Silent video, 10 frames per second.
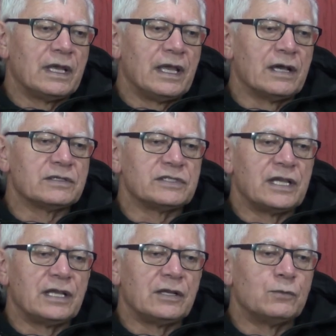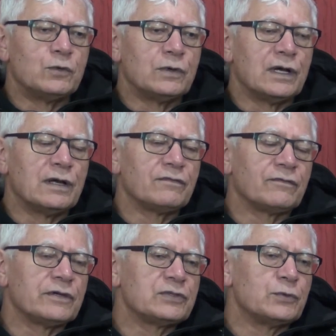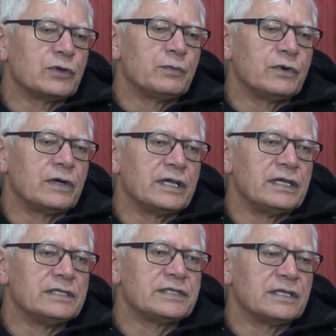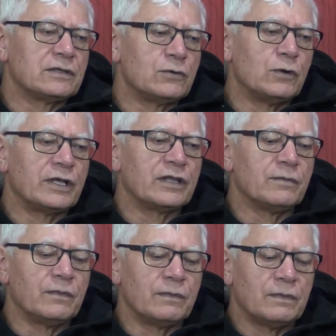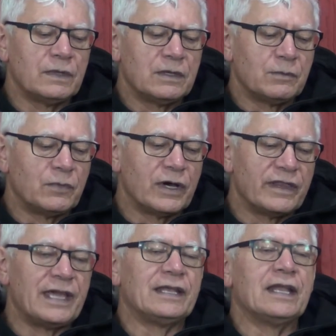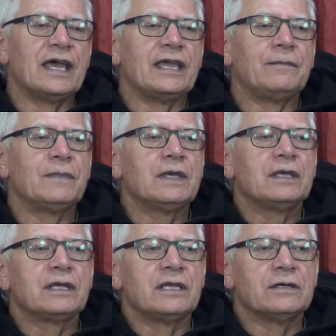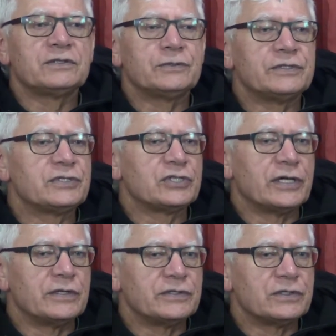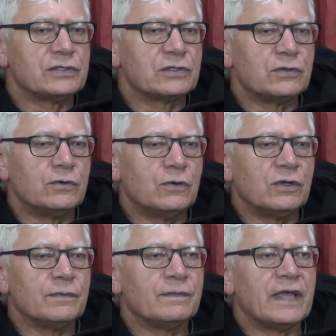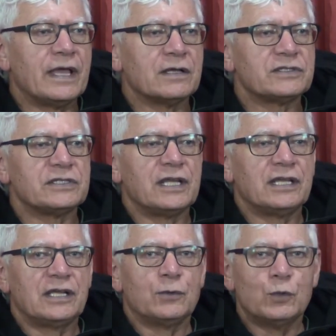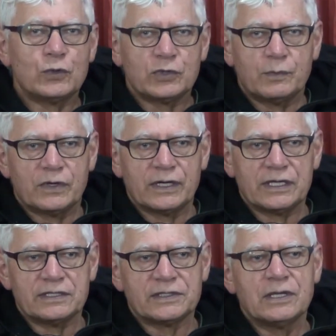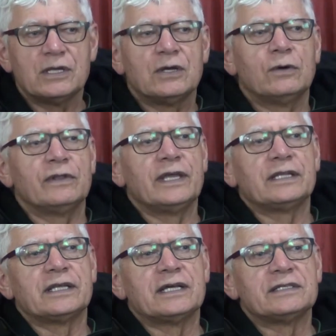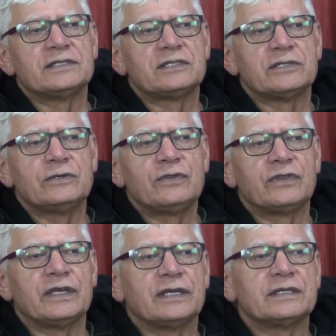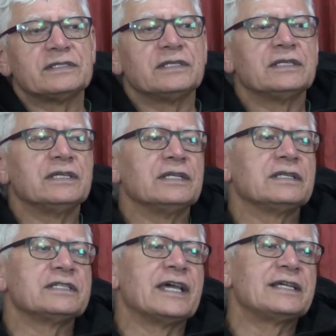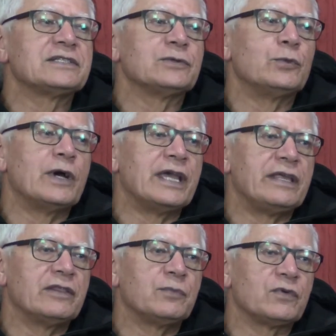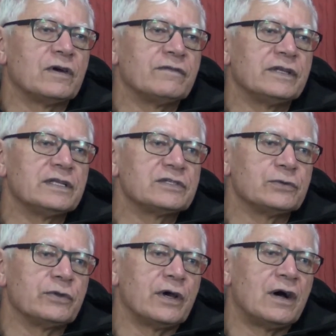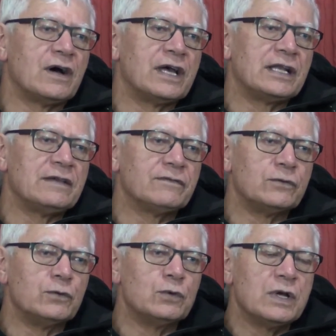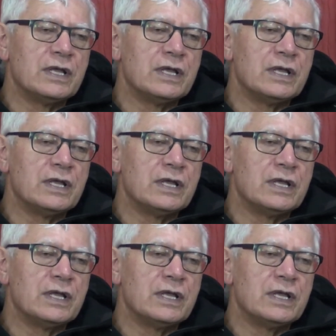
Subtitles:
outstanding freshwater bodies, calling them by that name, Council has chosen to call them outstanding water bodies. That does two things. It takes away the provenance or the higher level